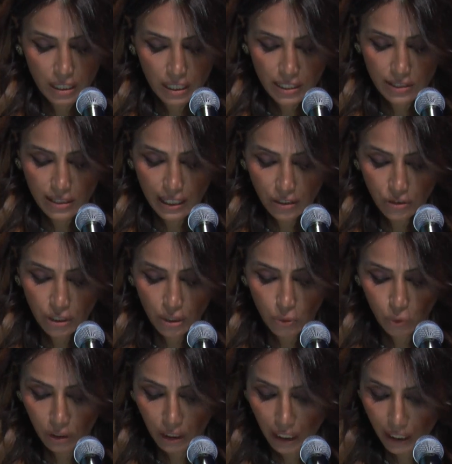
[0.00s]
His lecture
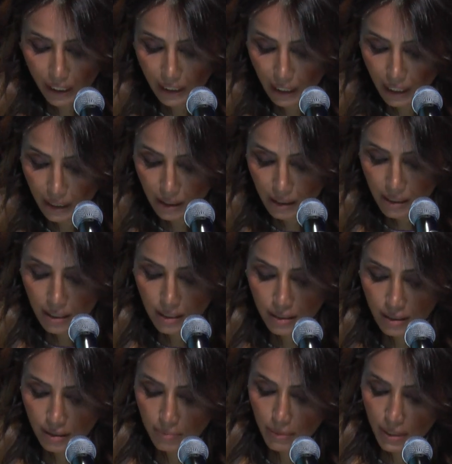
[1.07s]
will highlight
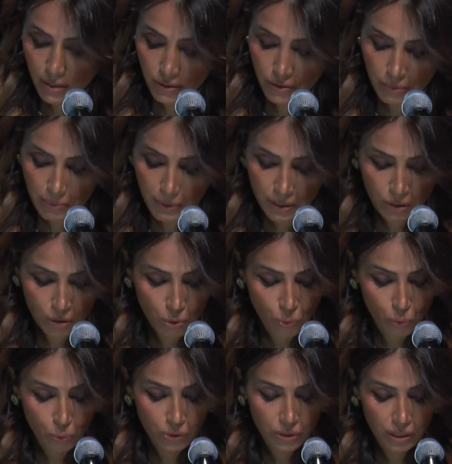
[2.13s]
these masterpieces'
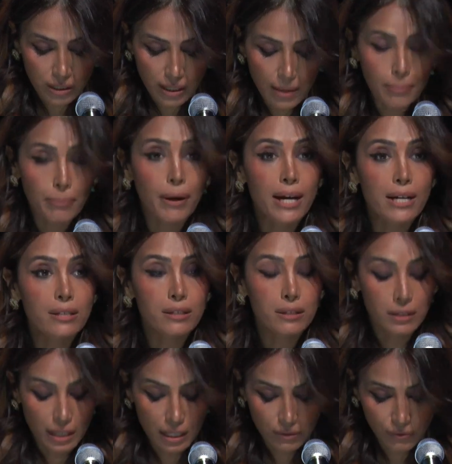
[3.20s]
roles in
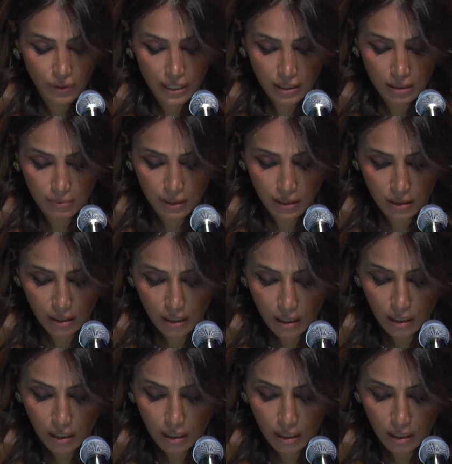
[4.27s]
Abbasids and Fatimids,